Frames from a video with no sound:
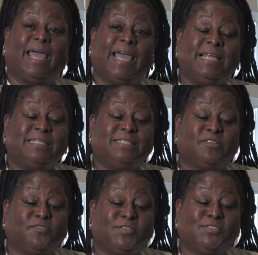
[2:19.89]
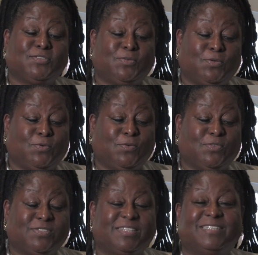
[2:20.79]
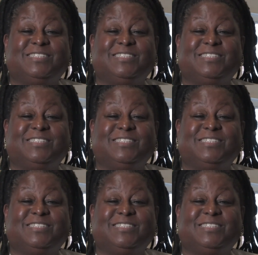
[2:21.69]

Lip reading: 8 different schools